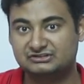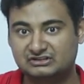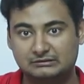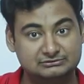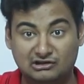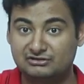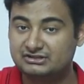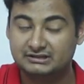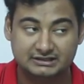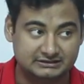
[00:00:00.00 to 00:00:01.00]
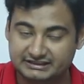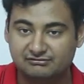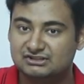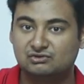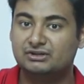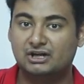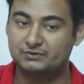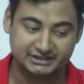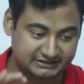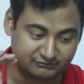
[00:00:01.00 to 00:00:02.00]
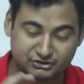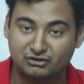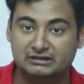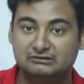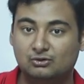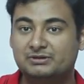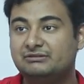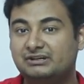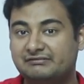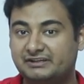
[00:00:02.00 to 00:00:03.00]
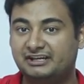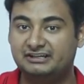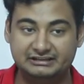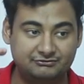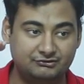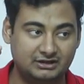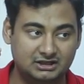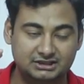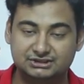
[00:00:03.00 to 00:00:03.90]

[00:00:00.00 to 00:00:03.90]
scrub the launch there was no doubt it would not nobody would have cared if uh,